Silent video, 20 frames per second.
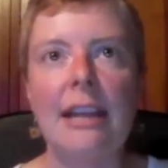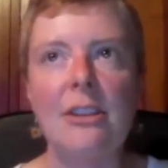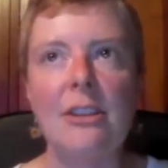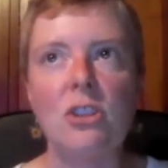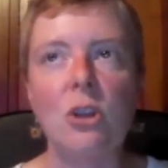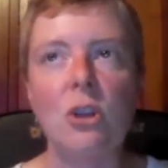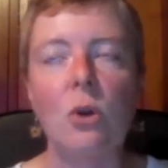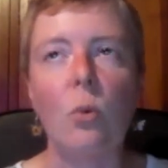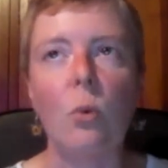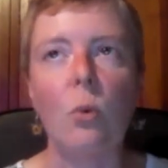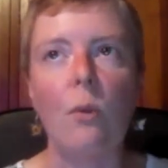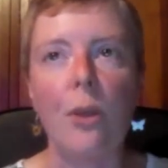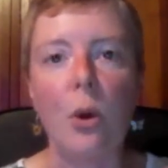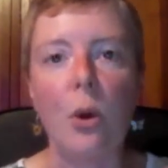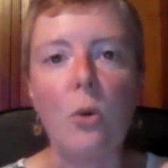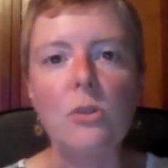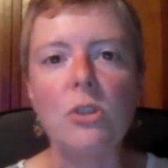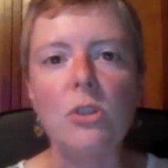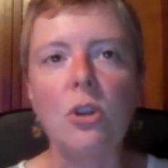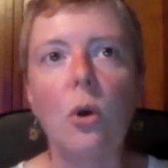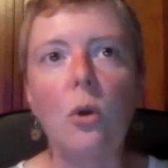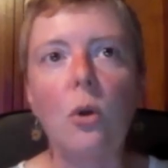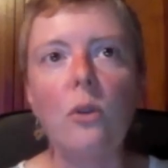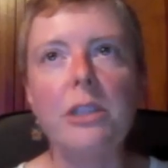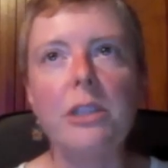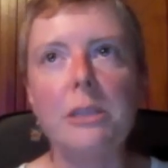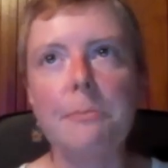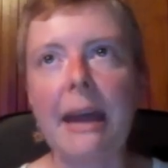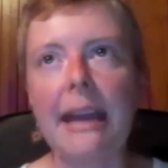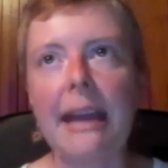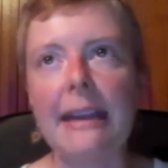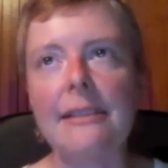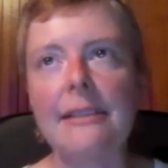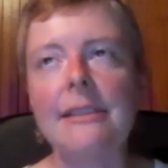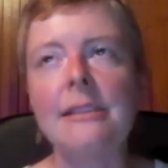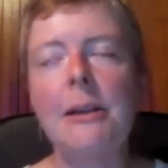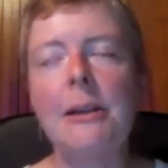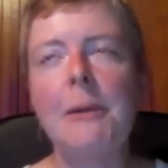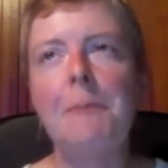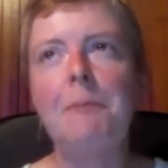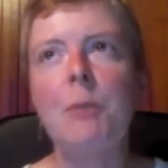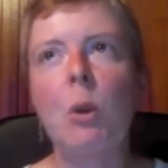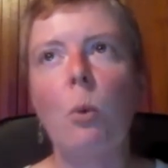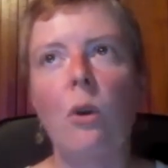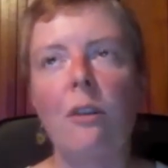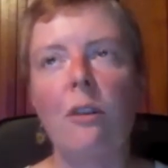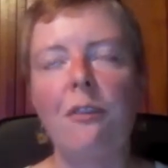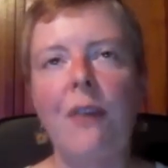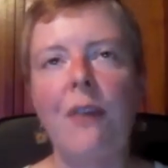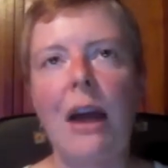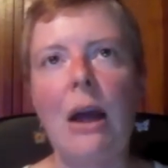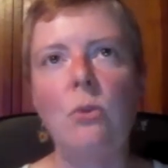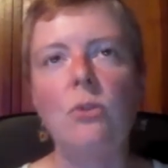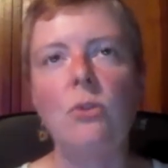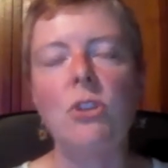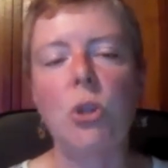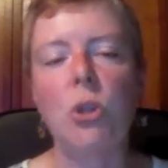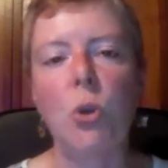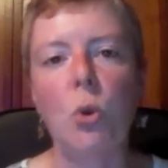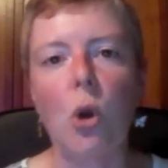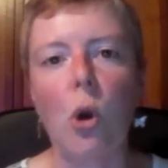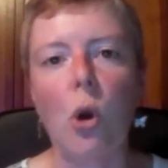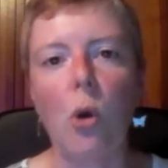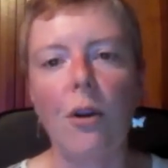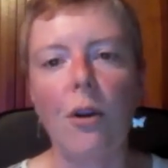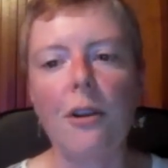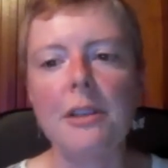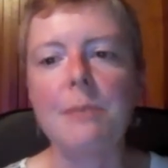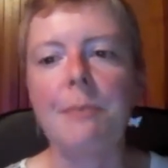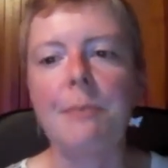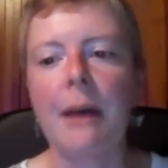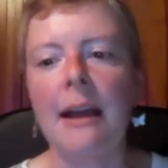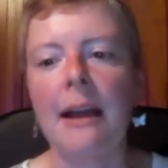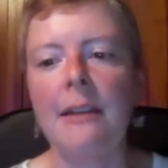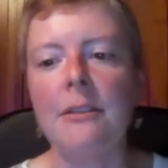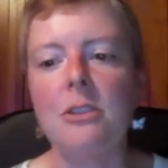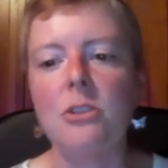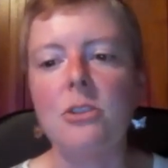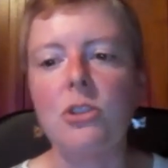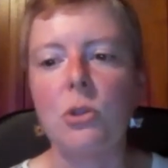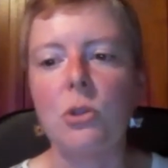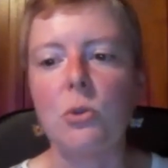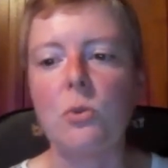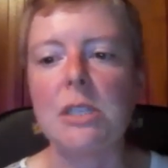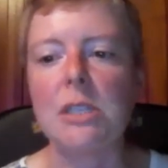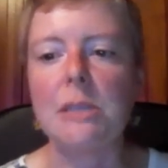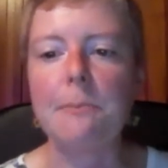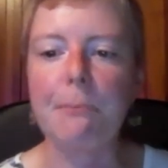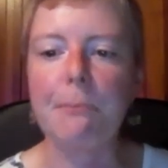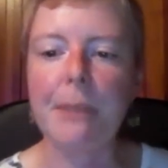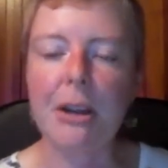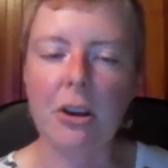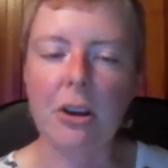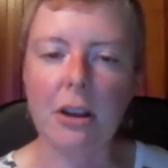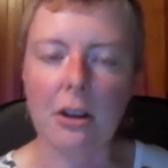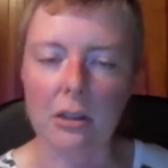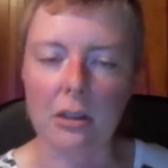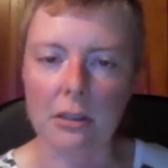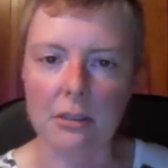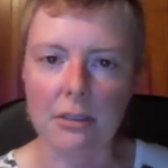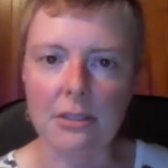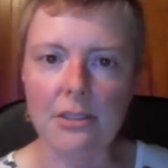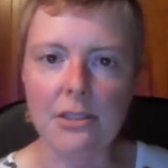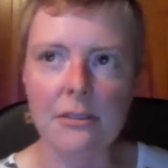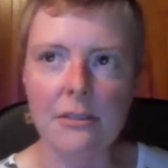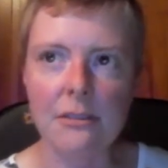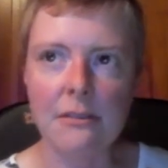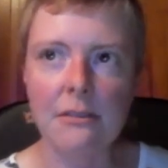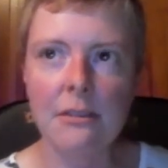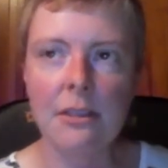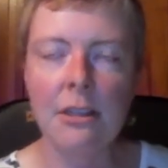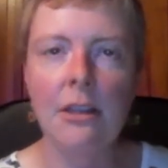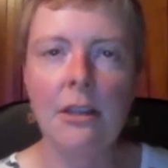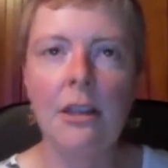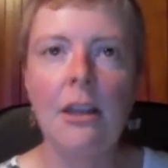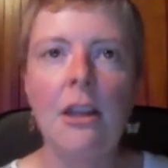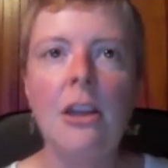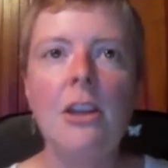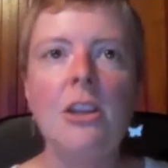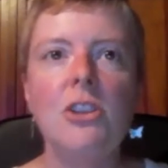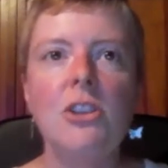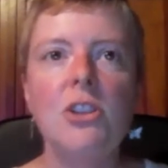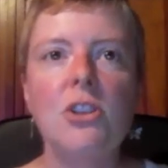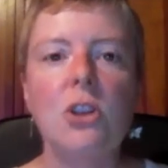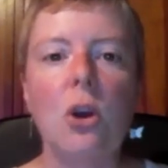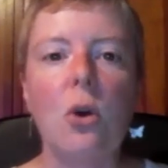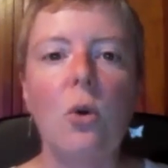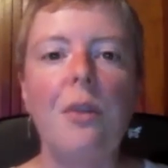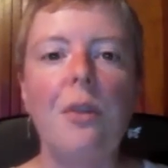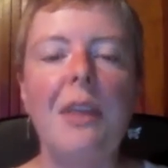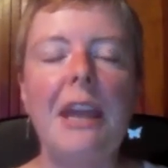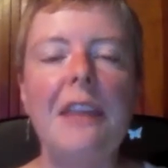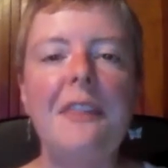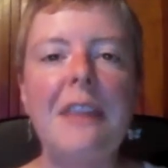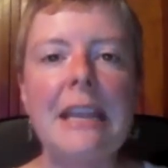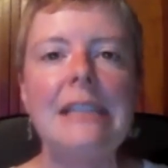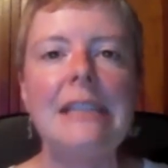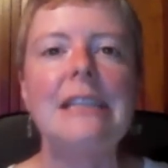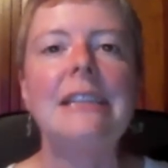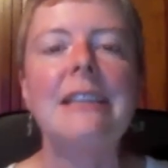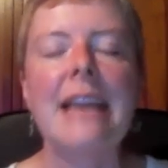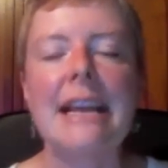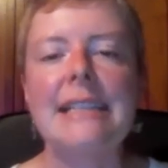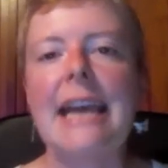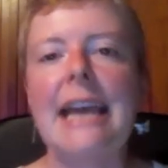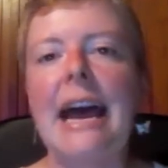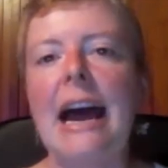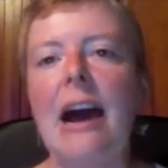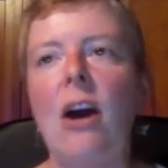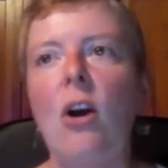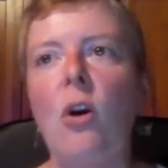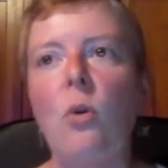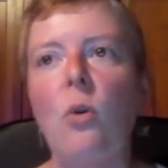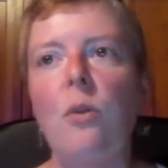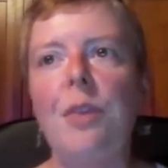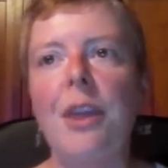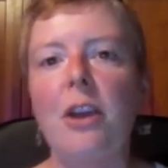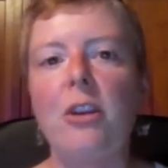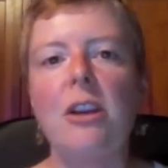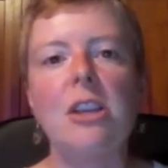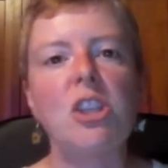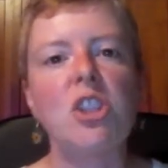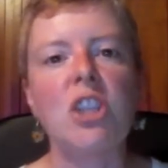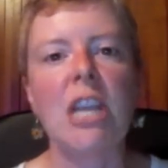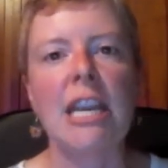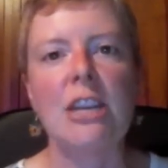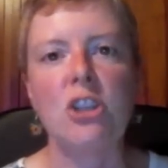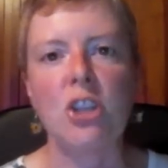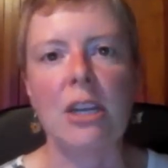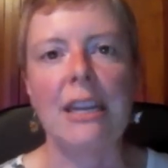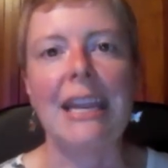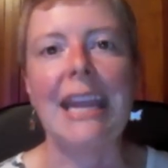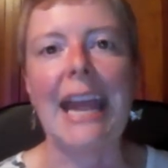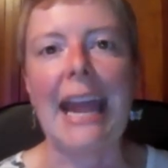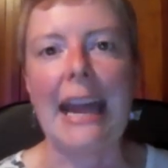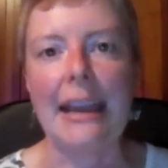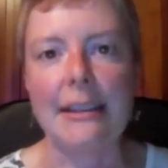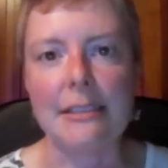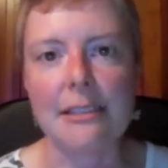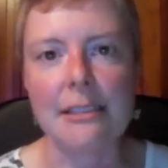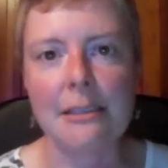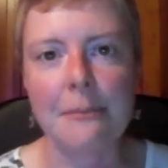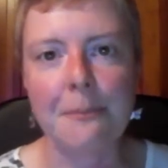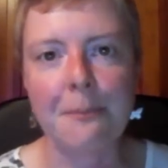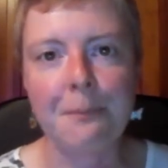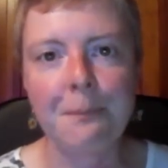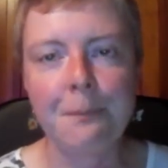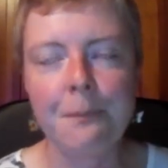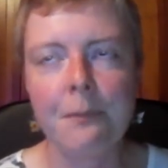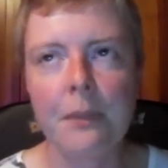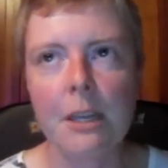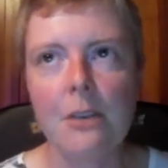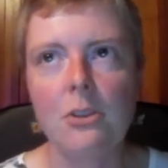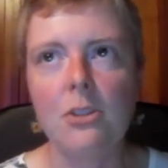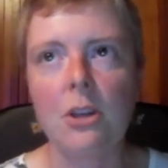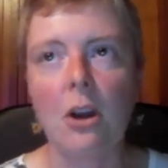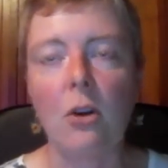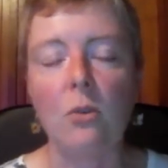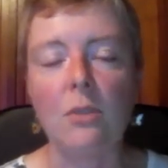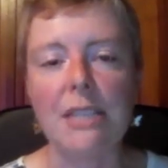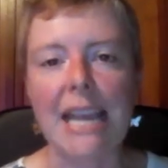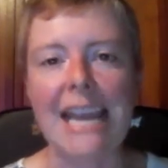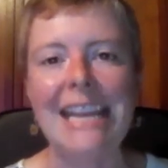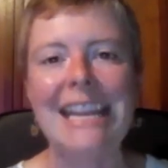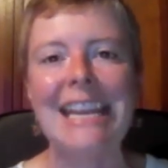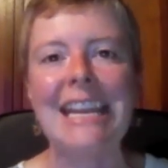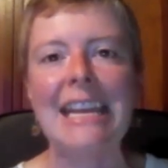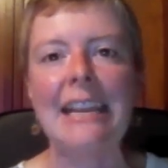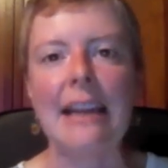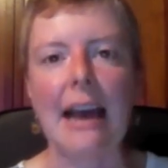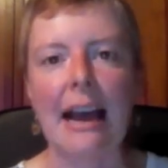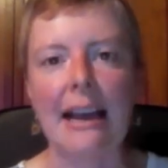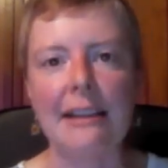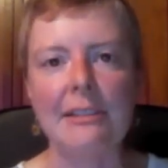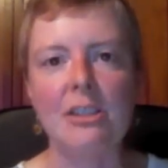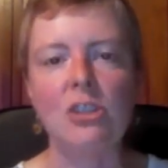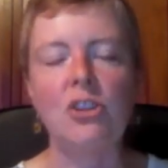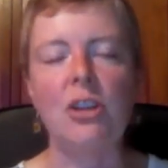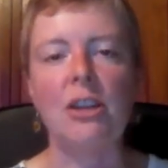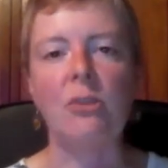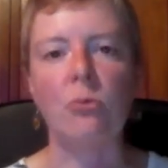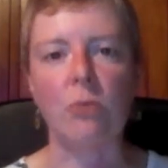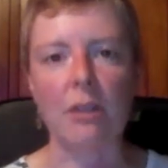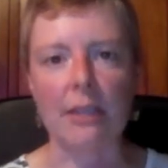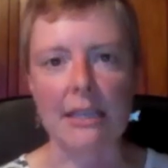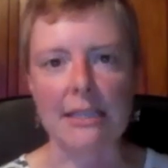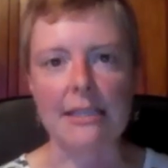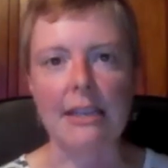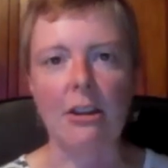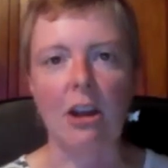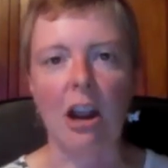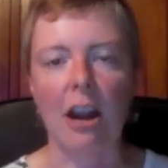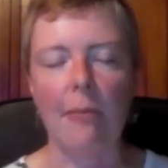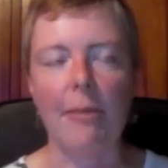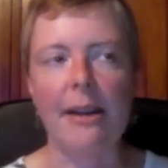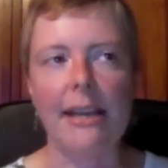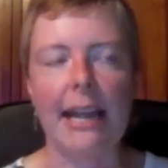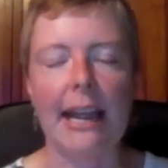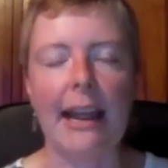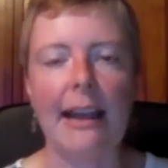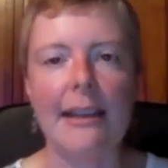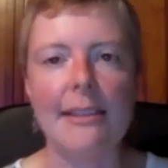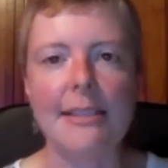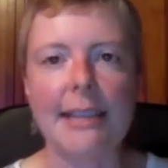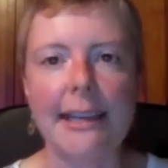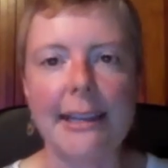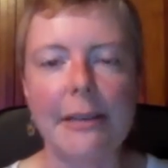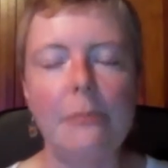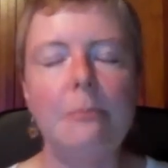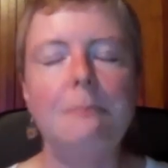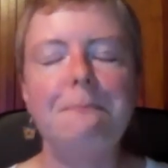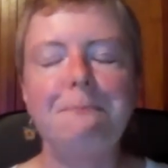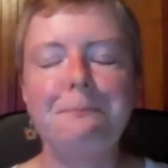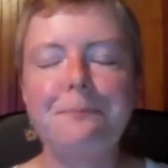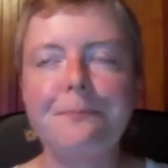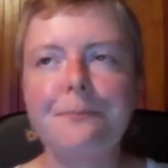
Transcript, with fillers: And so those gold specks were found to correspond to spiracles. So they think that that's how they're exchanging gas. So taking in oxygen, releasing carbon dioxide.